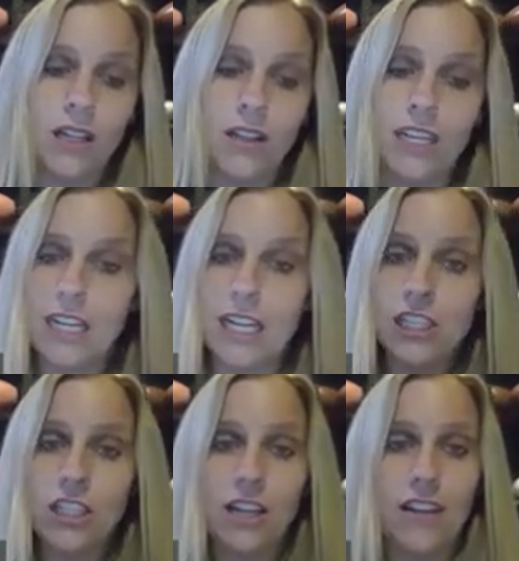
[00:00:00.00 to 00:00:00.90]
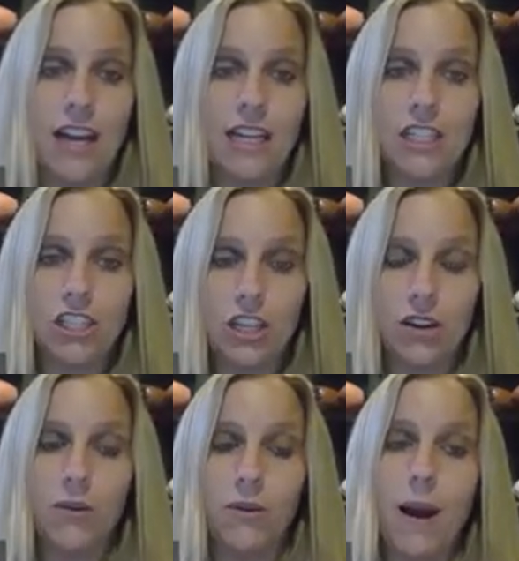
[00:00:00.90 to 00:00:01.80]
litigation on that issue.